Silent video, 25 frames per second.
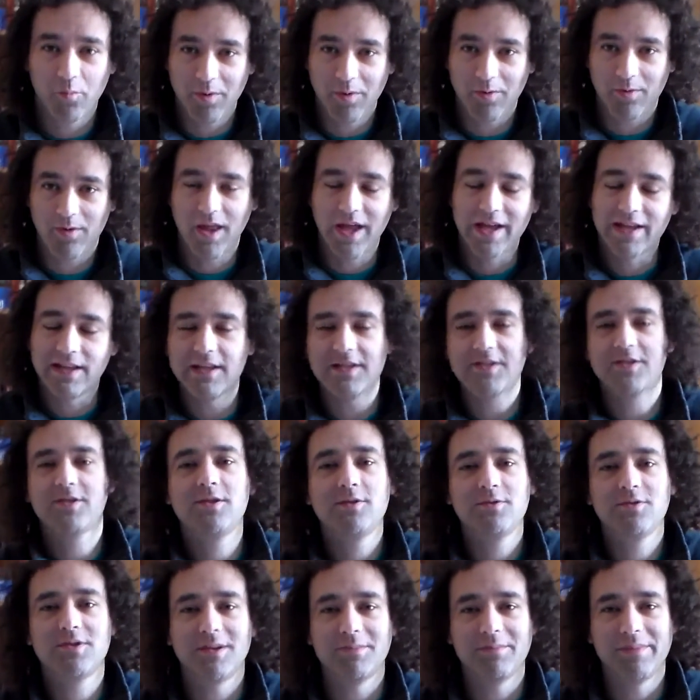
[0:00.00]
we were like, let's
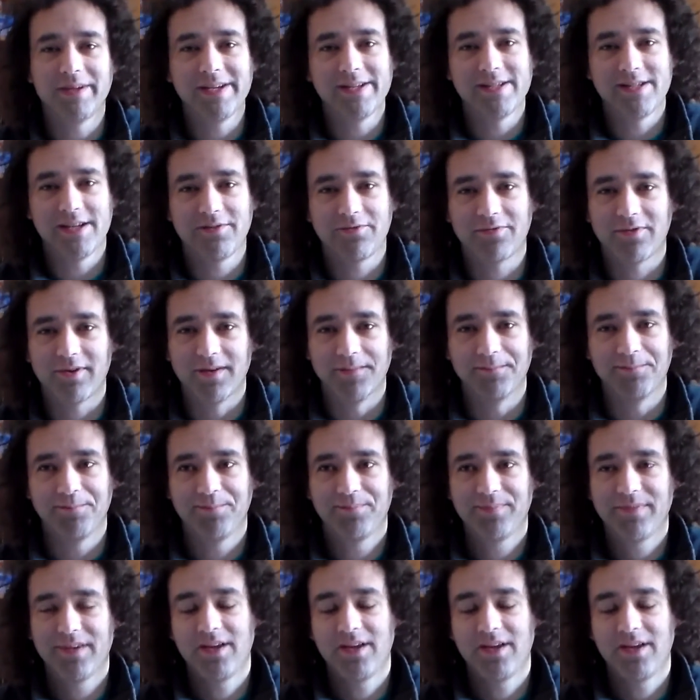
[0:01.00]
do something different.